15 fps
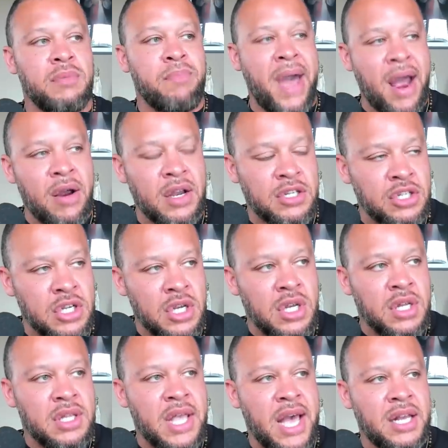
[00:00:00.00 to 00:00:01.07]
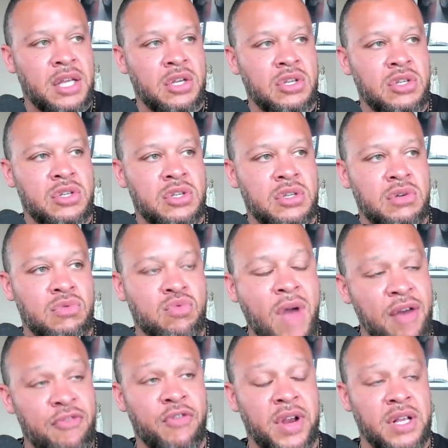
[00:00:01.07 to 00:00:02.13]
parish that is
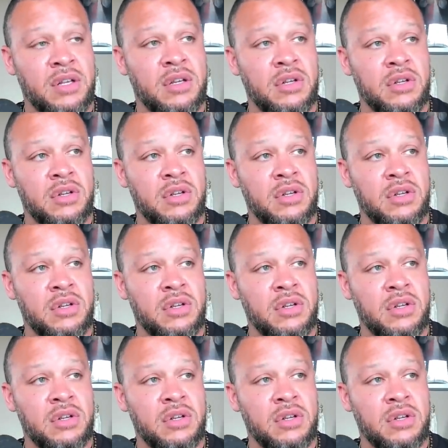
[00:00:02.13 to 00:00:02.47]
reverent,